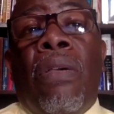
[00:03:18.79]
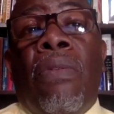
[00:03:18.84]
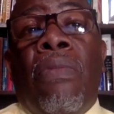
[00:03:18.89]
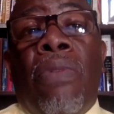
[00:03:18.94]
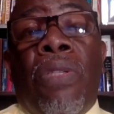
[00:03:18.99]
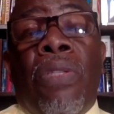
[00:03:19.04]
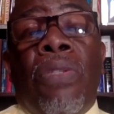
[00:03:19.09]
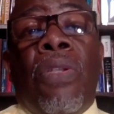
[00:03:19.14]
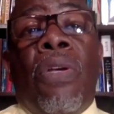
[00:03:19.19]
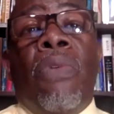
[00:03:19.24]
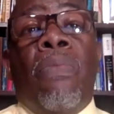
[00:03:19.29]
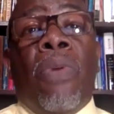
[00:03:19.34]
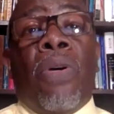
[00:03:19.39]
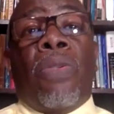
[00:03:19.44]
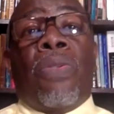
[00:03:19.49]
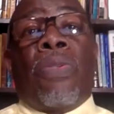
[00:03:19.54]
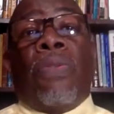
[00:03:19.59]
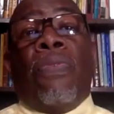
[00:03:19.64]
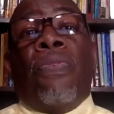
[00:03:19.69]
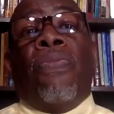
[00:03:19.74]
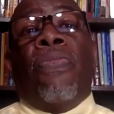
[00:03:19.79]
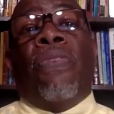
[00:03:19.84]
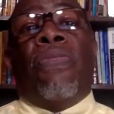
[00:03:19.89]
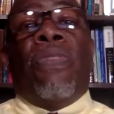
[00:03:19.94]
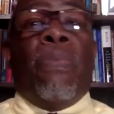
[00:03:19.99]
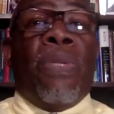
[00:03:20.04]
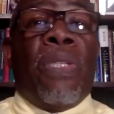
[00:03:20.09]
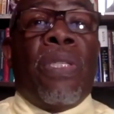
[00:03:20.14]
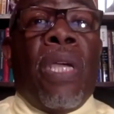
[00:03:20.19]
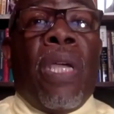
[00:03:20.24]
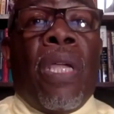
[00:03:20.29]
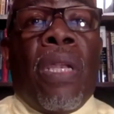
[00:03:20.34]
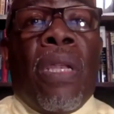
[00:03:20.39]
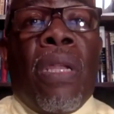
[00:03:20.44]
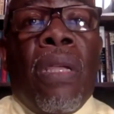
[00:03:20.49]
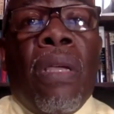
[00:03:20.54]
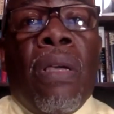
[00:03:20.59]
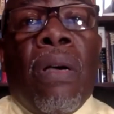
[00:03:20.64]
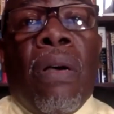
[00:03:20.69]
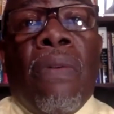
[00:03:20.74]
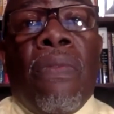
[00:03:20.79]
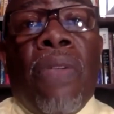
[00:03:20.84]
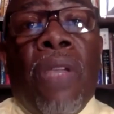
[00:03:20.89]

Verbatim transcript: which is almost 50% of